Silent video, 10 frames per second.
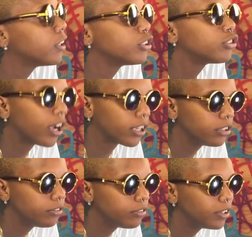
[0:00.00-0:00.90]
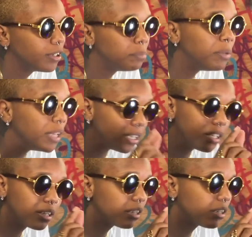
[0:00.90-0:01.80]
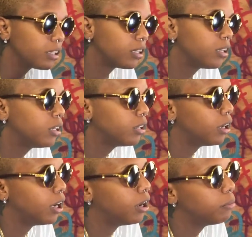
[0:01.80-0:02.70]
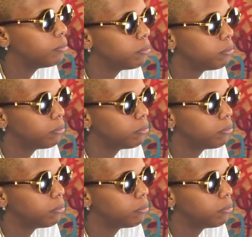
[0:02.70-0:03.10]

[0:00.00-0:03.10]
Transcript: it attractive a bit. Well,